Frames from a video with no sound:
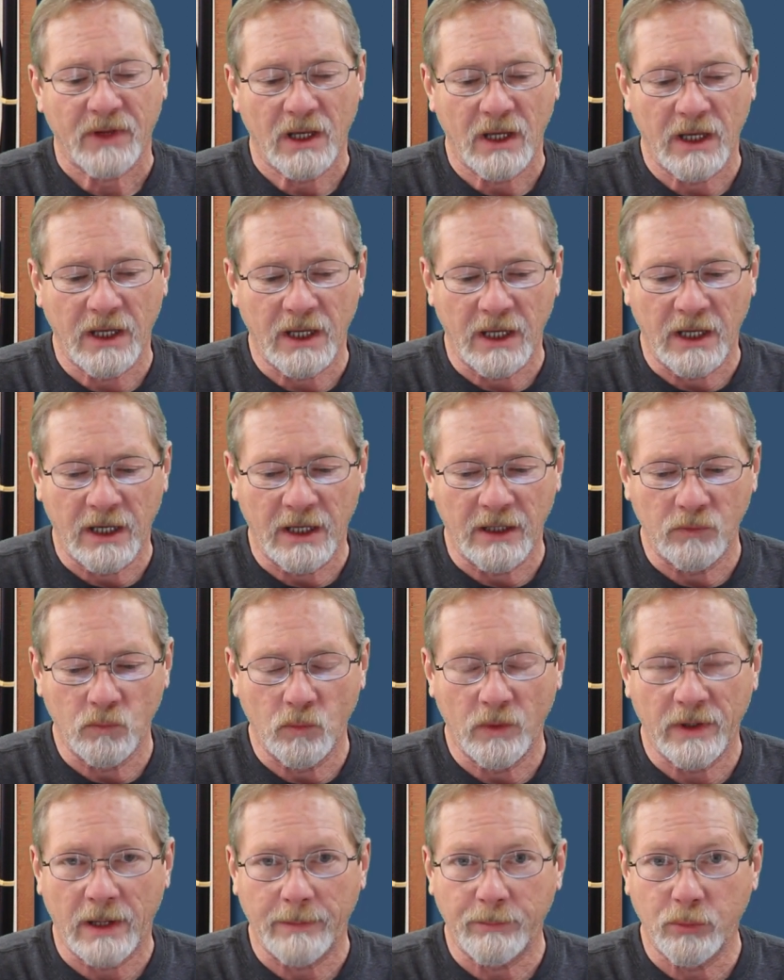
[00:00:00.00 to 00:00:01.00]
And
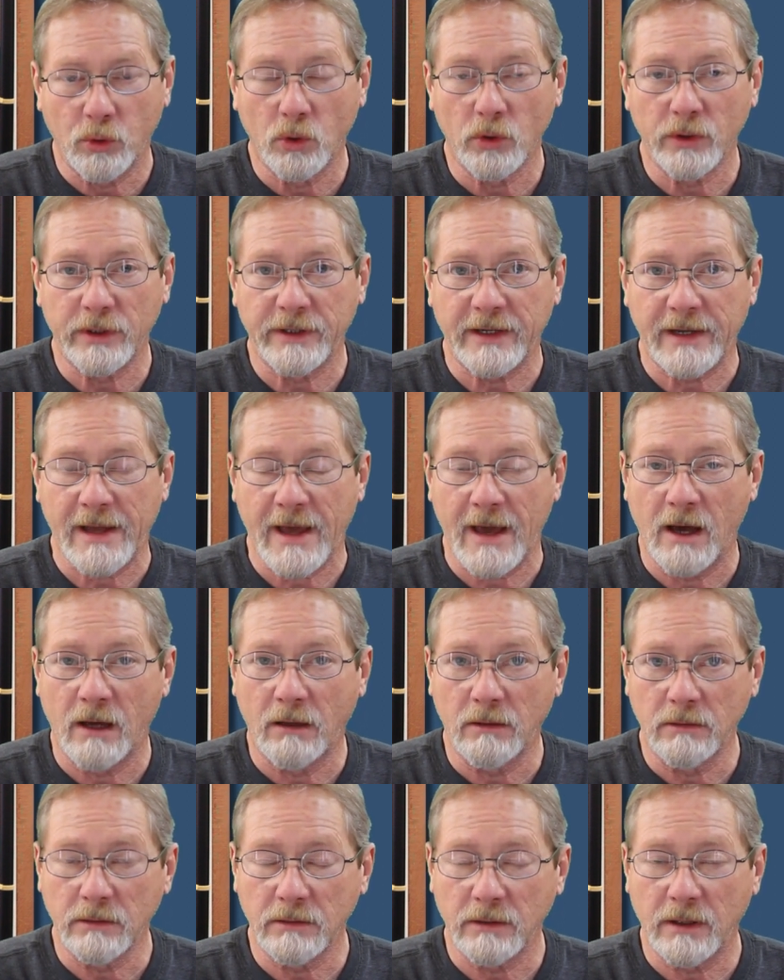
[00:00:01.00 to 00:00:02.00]
when I pulled it
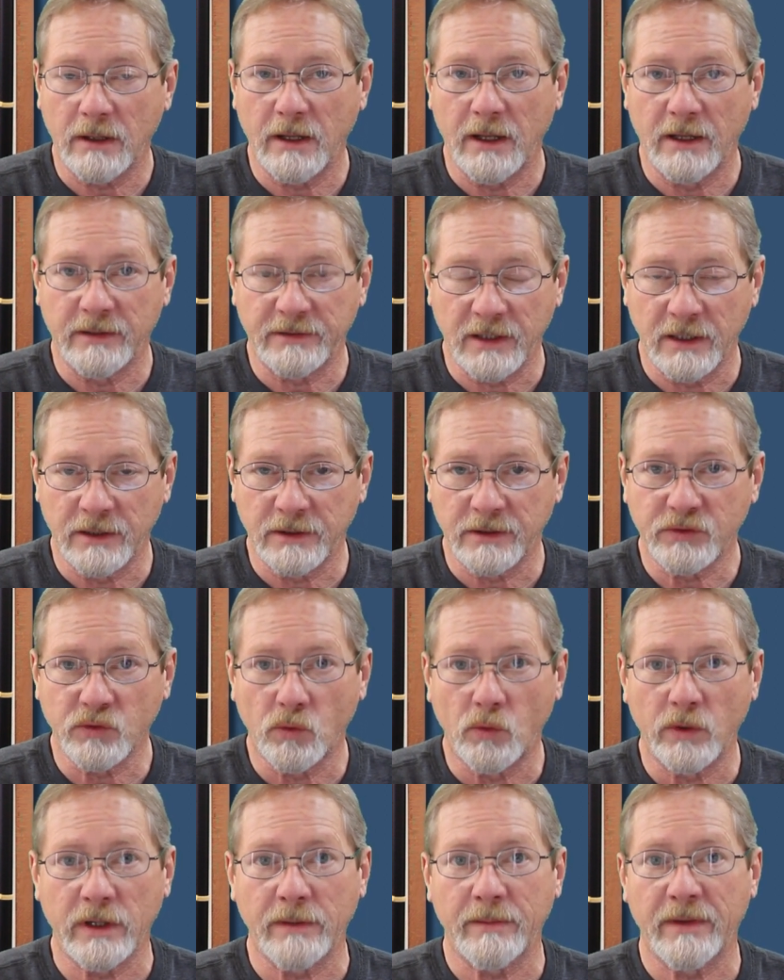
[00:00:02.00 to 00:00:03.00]
out at the end of
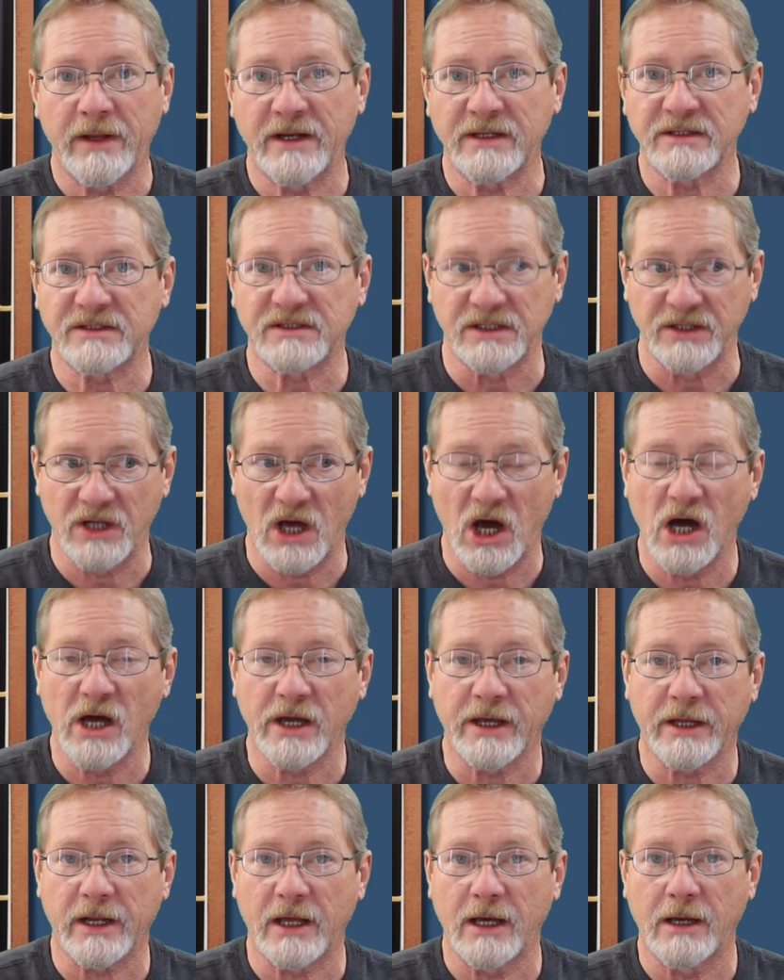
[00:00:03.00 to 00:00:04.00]
20 minutes and
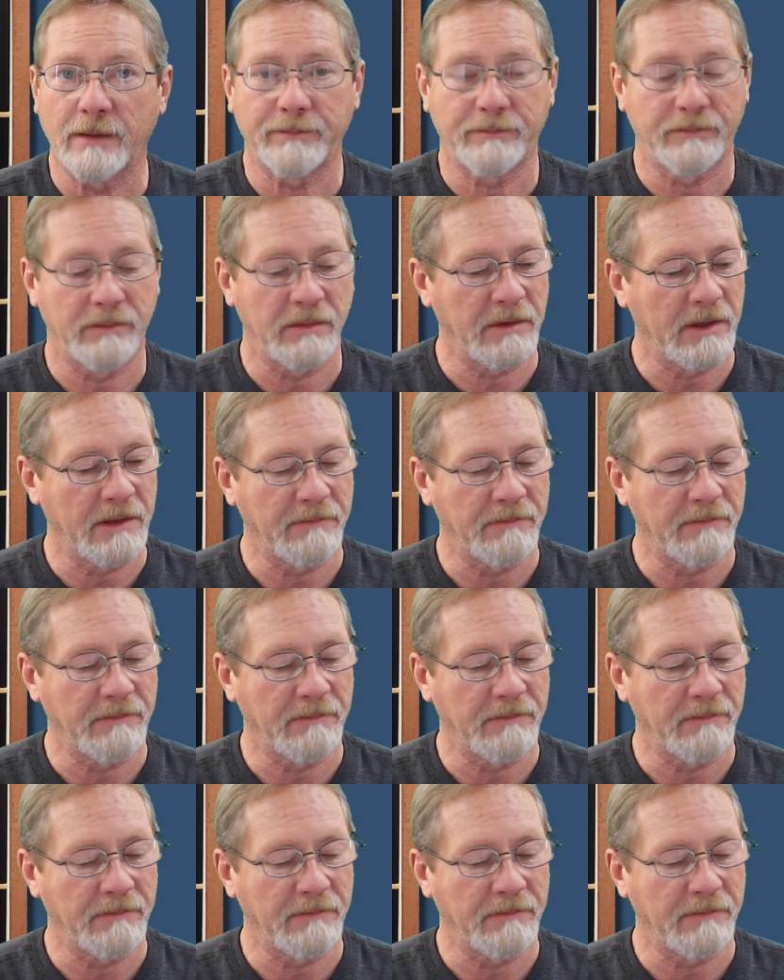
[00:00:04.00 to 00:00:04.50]
hung it up,